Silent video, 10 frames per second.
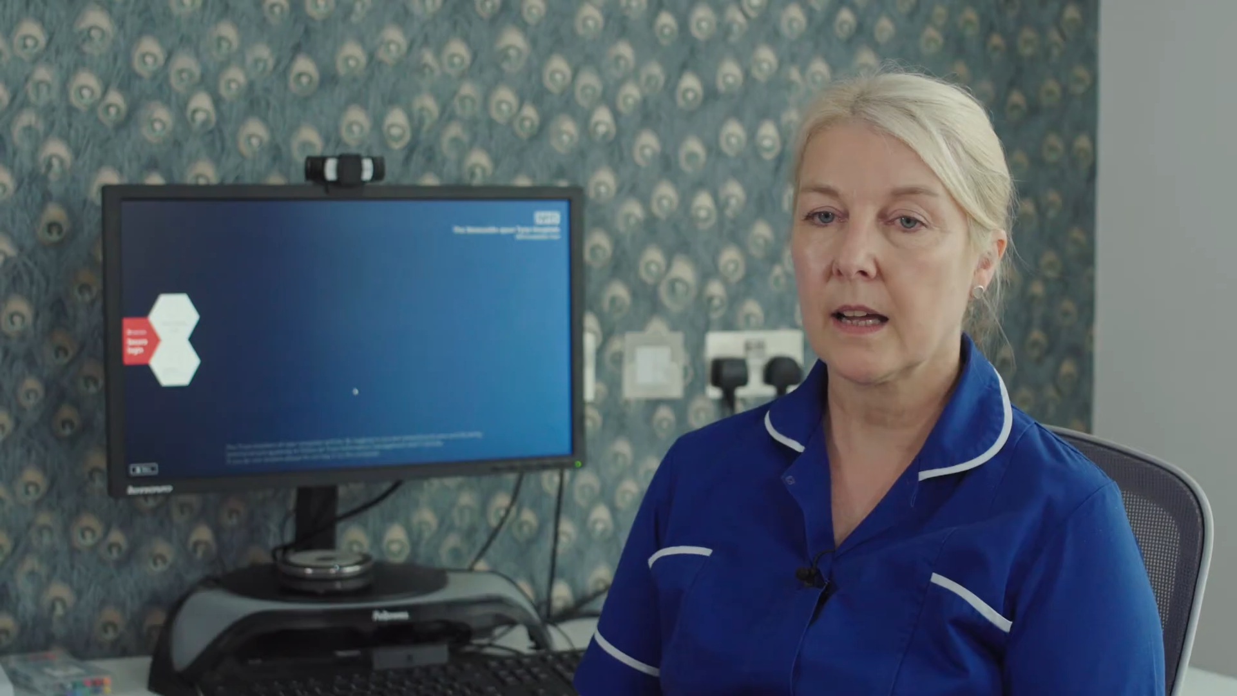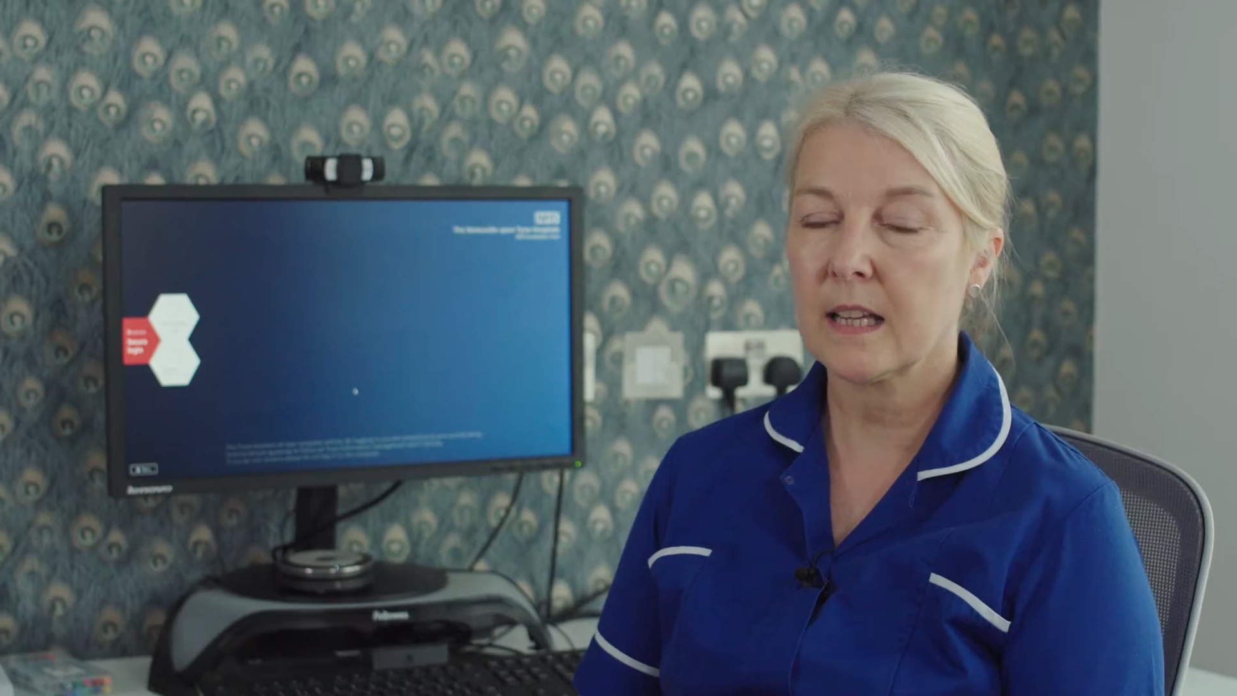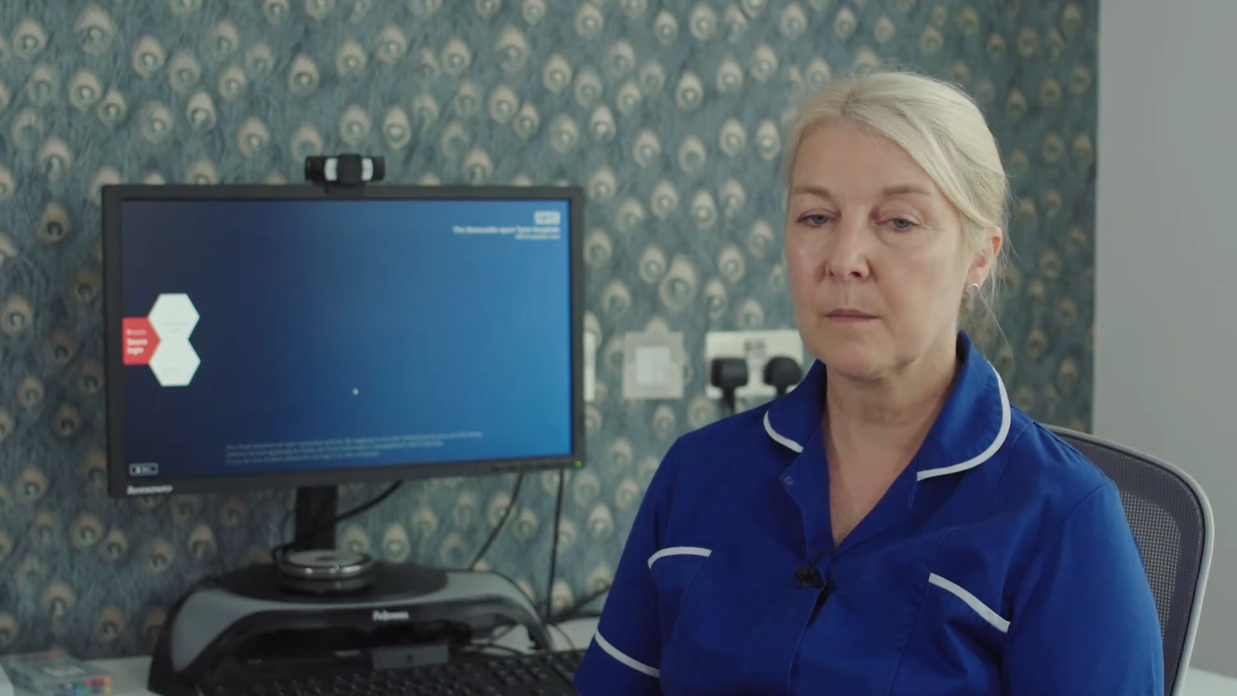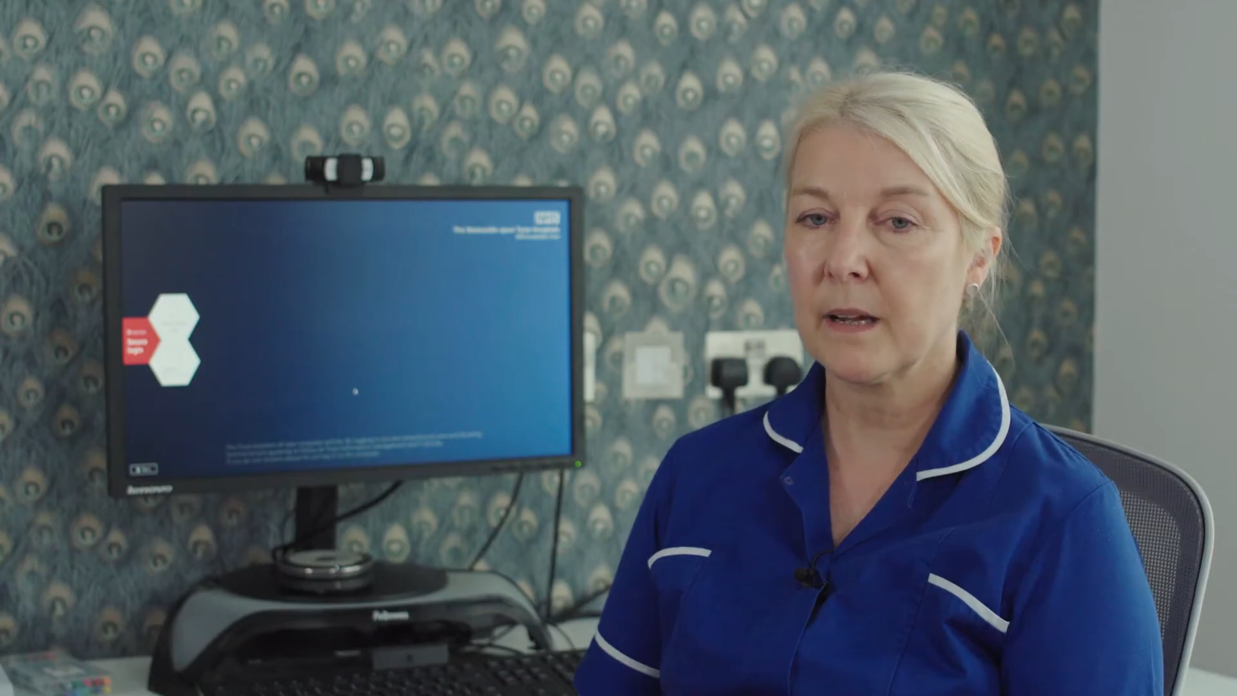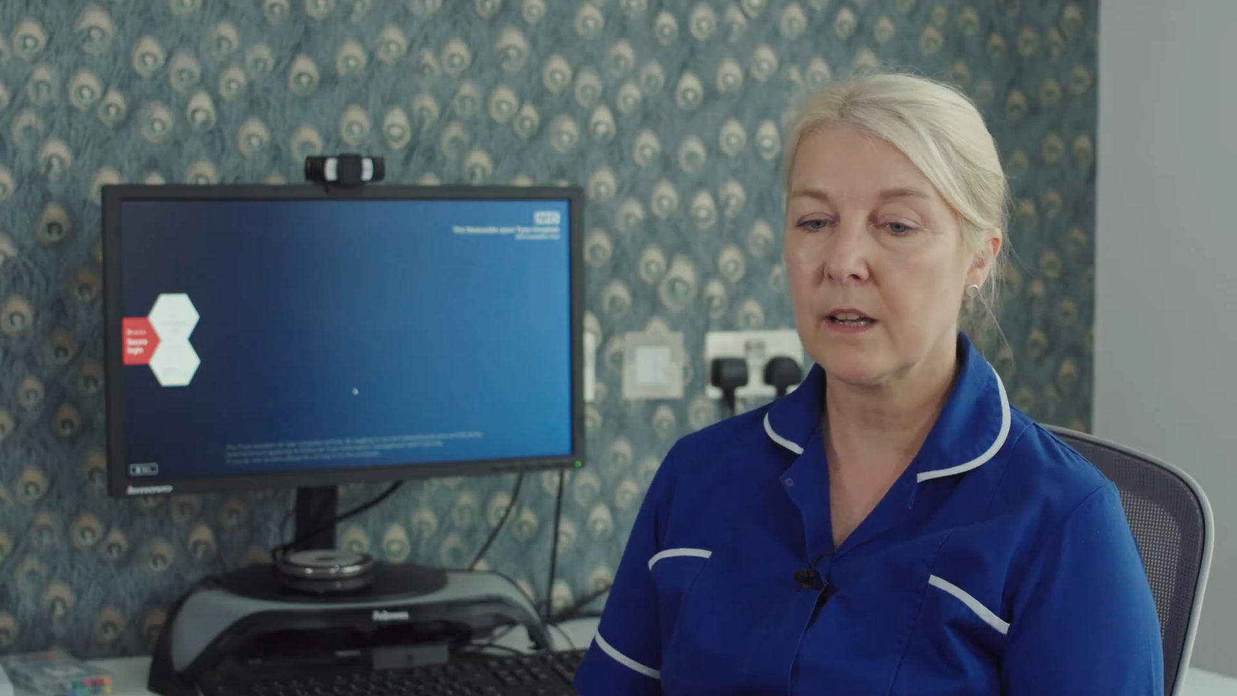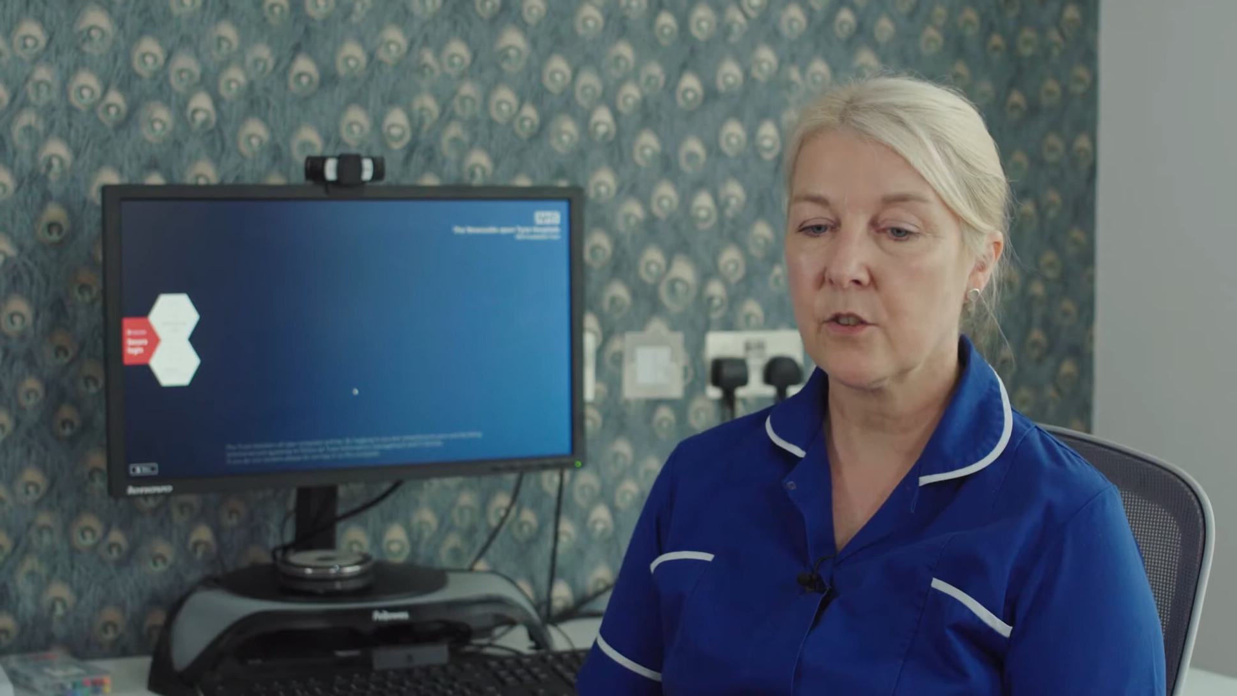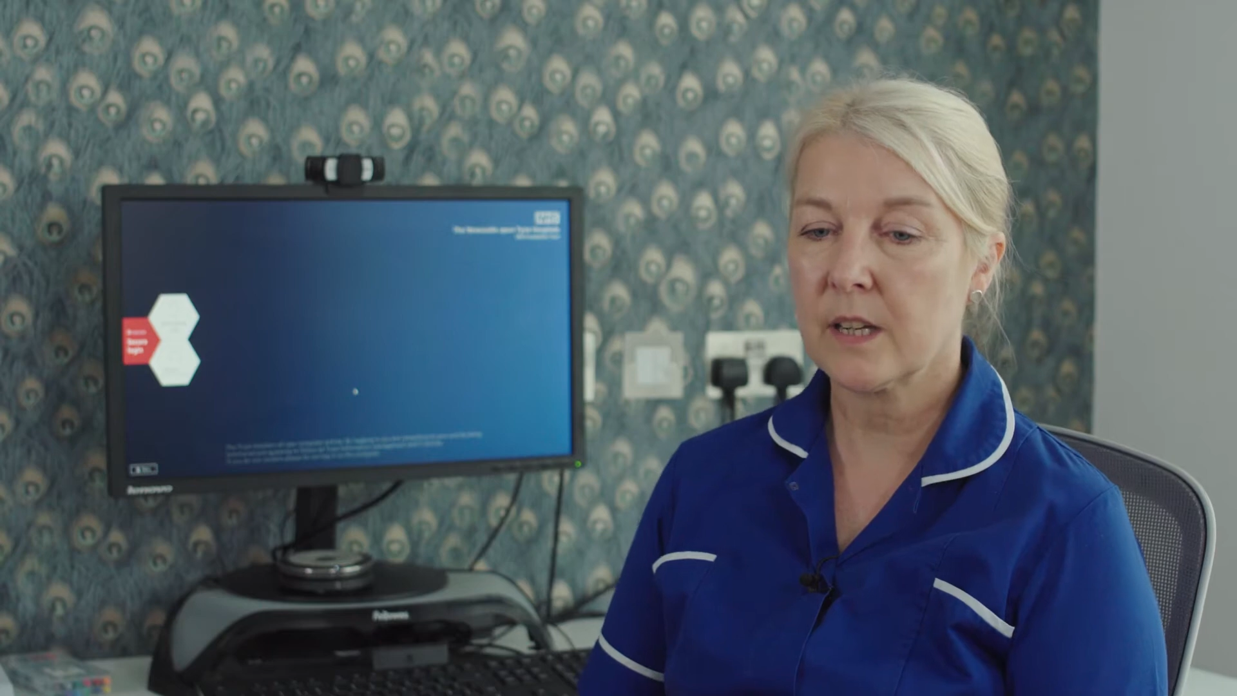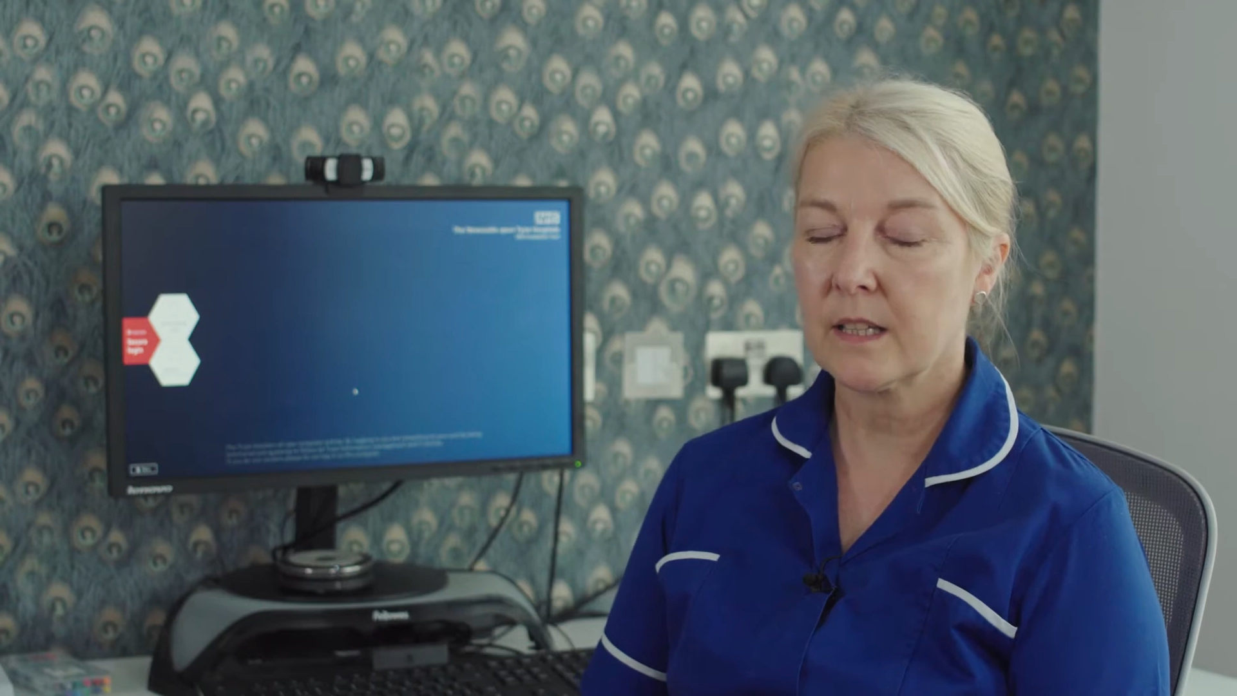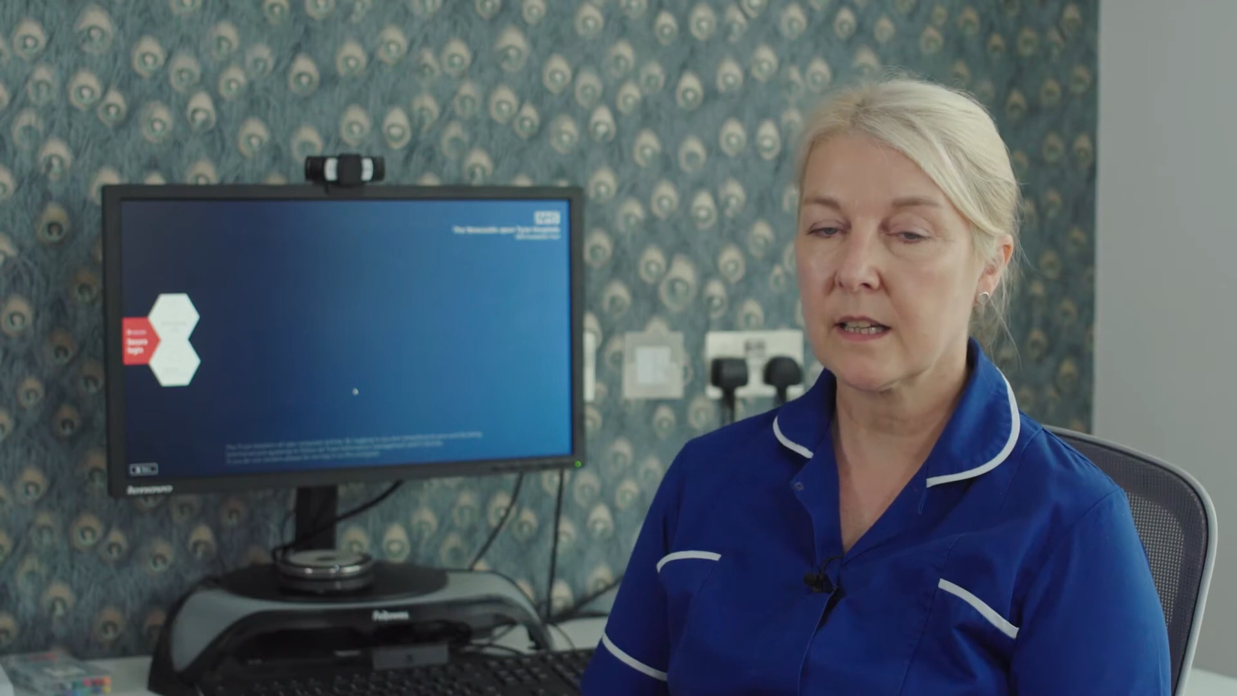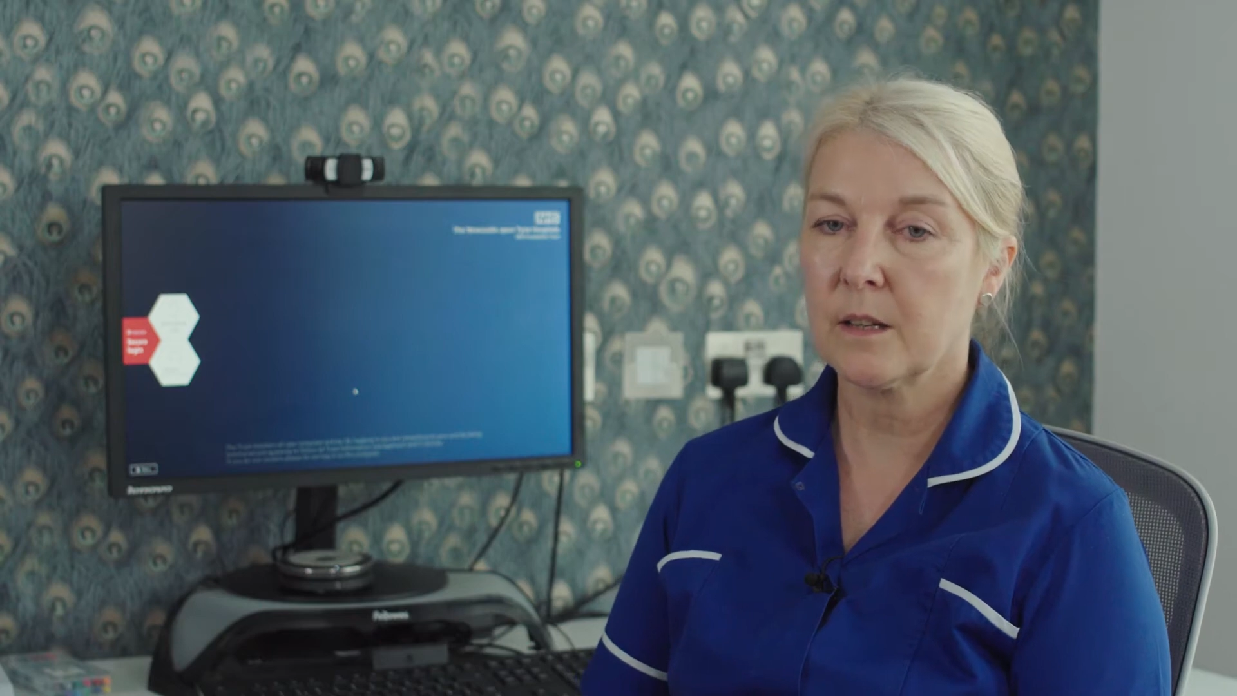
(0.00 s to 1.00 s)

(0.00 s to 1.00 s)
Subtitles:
I guess my interest